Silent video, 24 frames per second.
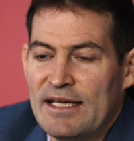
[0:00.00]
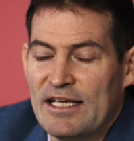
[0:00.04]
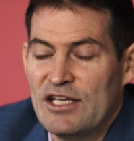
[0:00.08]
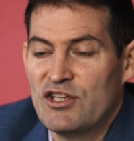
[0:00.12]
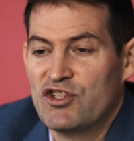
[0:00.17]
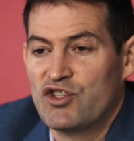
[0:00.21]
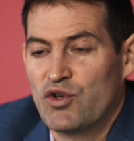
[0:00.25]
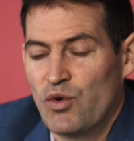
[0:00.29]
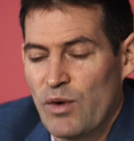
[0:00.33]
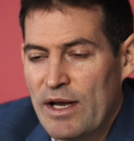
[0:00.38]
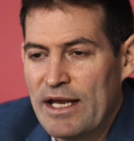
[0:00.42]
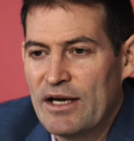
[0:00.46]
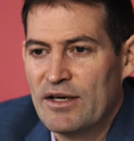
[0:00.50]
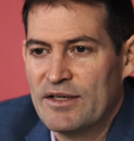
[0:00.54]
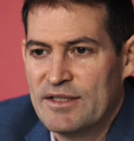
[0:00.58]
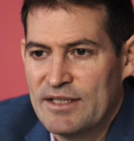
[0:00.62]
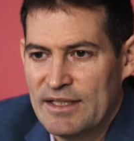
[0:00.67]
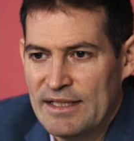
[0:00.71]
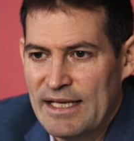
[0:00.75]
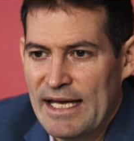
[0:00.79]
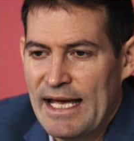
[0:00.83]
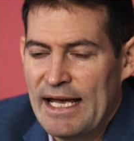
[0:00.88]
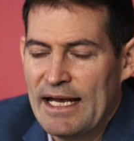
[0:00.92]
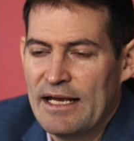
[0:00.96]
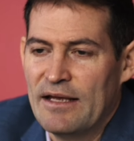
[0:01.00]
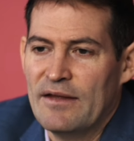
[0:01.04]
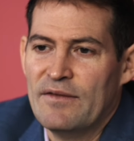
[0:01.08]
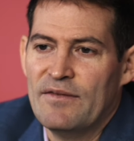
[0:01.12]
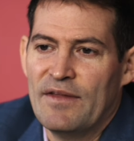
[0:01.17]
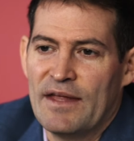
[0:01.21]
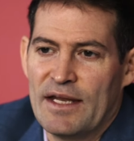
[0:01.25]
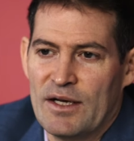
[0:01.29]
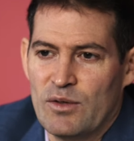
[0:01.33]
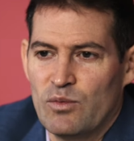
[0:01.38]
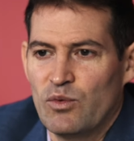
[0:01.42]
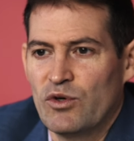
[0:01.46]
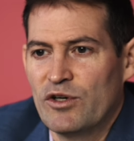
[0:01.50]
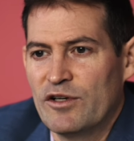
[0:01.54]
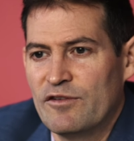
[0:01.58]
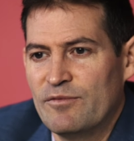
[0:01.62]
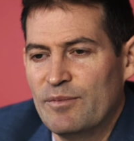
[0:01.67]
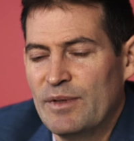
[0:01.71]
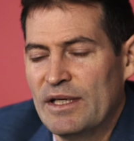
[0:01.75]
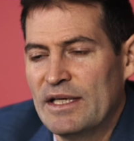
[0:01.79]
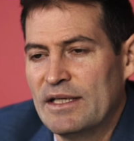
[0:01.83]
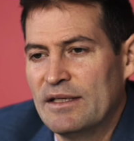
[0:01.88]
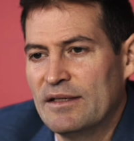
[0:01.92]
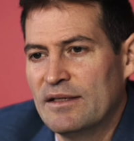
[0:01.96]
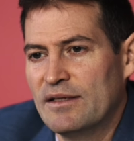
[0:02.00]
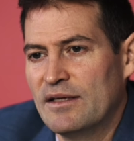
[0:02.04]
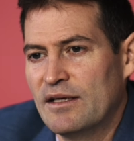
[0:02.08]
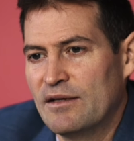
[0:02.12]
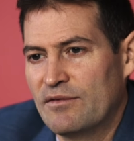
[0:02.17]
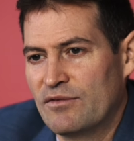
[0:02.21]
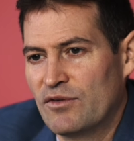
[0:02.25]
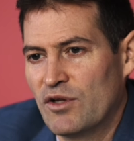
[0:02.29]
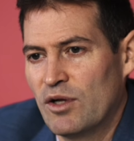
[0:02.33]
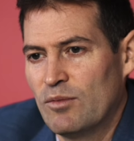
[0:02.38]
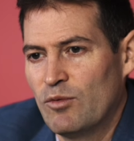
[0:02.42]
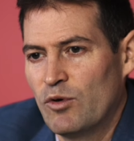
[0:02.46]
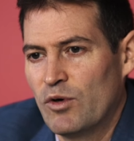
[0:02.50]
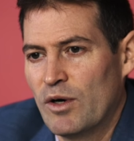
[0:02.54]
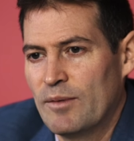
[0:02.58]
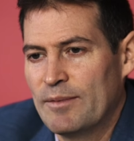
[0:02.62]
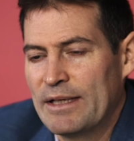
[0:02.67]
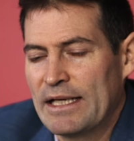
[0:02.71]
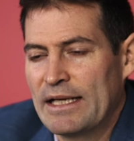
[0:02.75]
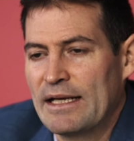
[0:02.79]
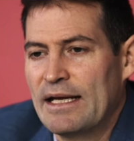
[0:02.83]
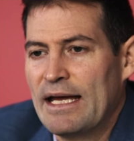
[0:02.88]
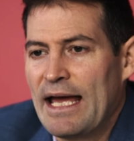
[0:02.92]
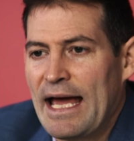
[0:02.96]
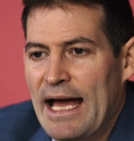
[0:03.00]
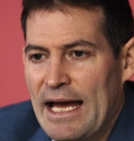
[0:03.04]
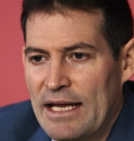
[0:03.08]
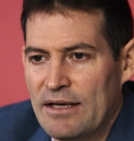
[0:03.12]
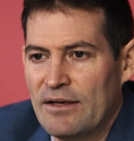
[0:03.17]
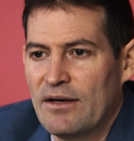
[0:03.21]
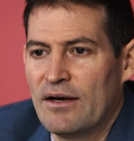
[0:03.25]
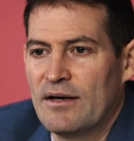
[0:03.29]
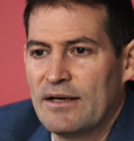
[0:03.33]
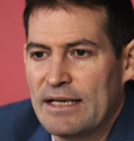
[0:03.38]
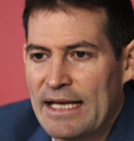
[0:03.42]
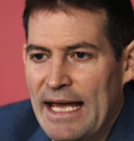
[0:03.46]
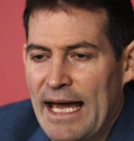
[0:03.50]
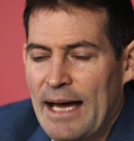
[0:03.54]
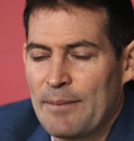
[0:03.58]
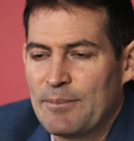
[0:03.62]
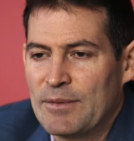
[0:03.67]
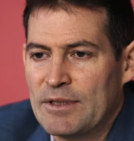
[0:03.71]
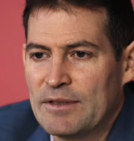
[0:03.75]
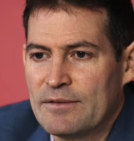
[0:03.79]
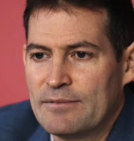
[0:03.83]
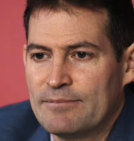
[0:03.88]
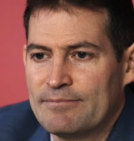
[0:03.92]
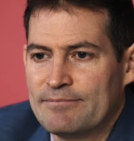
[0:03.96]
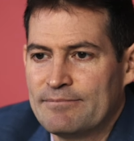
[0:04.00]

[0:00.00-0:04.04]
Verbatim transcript: is greater today than it would have been if global warming hadn't already happened.